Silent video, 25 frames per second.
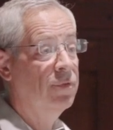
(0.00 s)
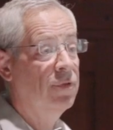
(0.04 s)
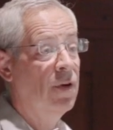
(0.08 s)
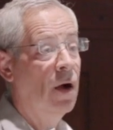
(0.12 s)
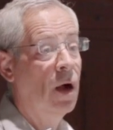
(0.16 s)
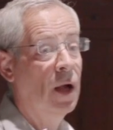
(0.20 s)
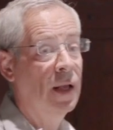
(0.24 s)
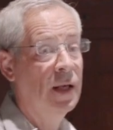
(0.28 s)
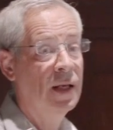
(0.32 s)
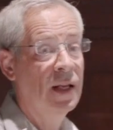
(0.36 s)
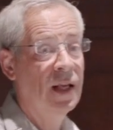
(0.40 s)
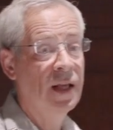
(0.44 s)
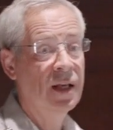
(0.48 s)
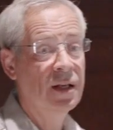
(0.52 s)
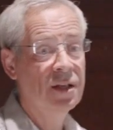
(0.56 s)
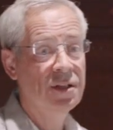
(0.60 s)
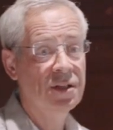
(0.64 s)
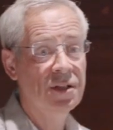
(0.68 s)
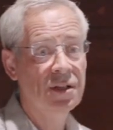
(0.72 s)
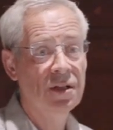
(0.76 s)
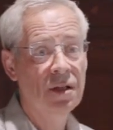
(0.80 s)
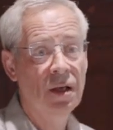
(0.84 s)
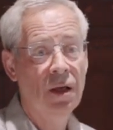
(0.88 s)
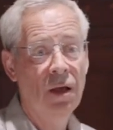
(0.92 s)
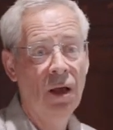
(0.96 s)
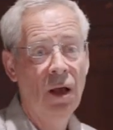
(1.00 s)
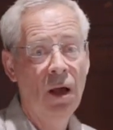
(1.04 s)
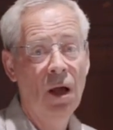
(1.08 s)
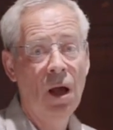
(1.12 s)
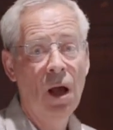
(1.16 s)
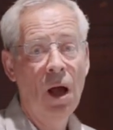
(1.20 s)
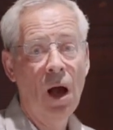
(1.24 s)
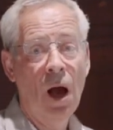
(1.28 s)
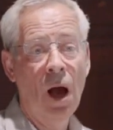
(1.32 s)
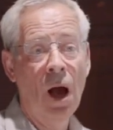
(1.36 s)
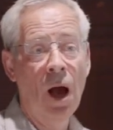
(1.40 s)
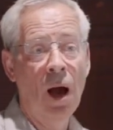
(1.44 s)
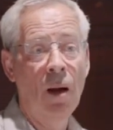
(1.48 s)
findings
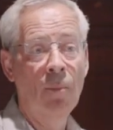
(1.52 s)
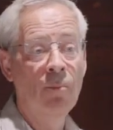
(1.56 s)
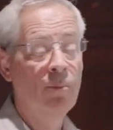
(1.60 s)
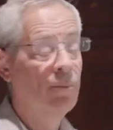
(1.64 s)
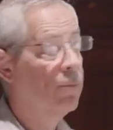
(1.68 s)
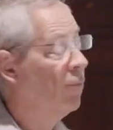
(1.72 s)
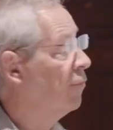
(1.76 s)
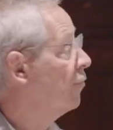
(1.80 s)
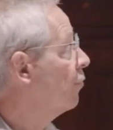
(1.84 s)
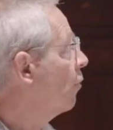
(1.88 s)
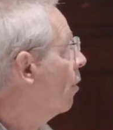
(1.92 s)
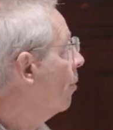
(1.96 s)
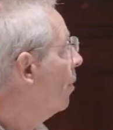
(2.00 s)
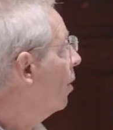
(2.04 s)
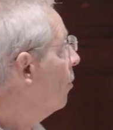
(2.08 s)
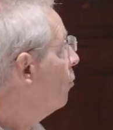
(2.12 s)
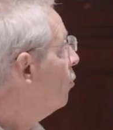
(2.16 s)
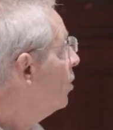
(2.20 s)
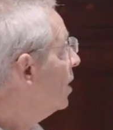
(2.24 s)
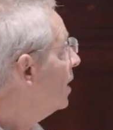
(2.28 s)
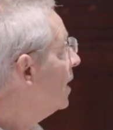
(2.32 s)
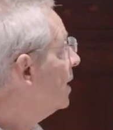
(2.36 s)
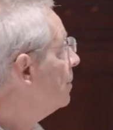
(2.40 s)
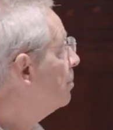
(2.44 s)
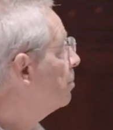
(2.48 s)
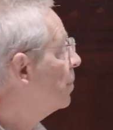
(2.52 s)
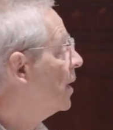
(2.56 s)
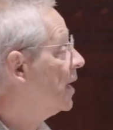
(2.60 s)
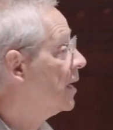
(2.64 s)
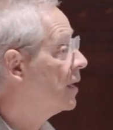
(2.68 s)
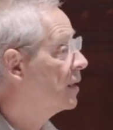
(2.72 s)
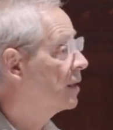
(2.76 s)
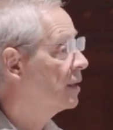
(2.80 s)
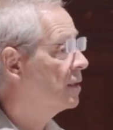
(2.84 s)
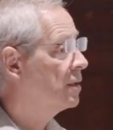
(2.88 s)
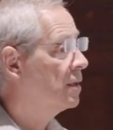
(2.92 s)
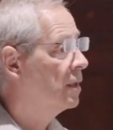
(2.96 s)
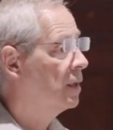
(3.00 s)
from a really
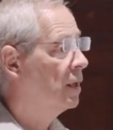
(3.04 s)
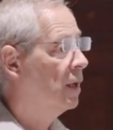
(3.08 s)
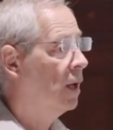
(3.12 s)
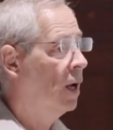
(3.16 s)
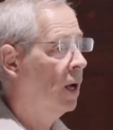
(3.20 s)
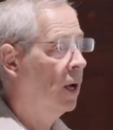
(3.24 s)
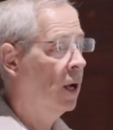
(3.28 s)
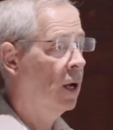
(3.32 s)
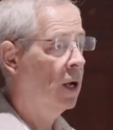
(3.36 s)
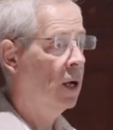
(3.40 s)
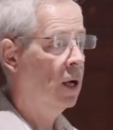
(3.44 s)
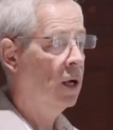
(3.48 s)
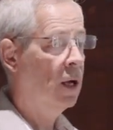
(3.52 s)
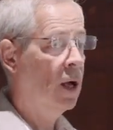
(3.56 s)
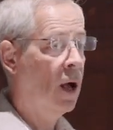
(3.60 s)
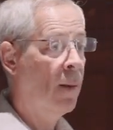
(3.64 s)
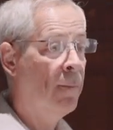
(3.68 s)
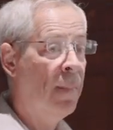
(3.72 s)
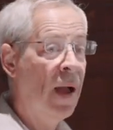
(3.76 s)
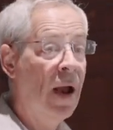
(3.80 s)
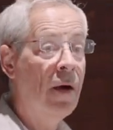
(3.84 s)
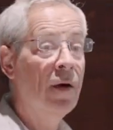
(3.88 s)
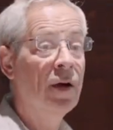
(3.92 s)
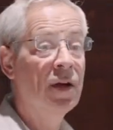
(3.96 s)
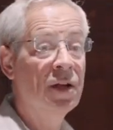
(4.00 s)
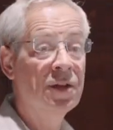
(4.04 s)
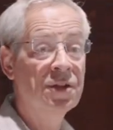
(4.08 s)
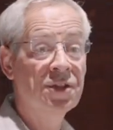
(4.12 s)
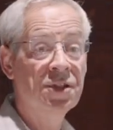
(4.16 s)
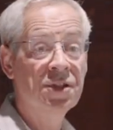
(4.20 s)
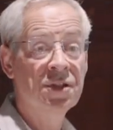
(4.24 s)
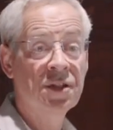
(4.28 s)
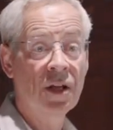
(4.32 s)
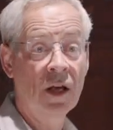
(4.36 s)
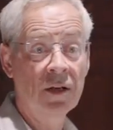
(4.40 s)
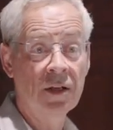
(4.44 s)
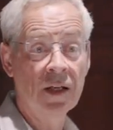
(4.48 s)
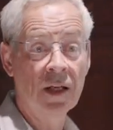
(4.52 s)
big American
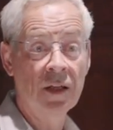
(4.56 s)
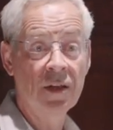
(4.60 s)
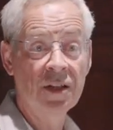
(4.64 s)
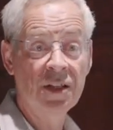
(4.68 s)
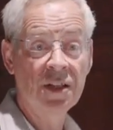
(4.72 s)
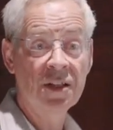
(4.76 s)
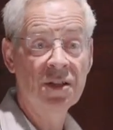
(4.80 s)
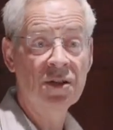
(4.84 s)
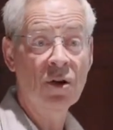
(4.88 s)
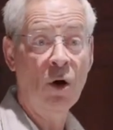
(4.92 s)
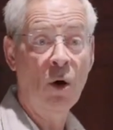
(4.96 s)
study. This is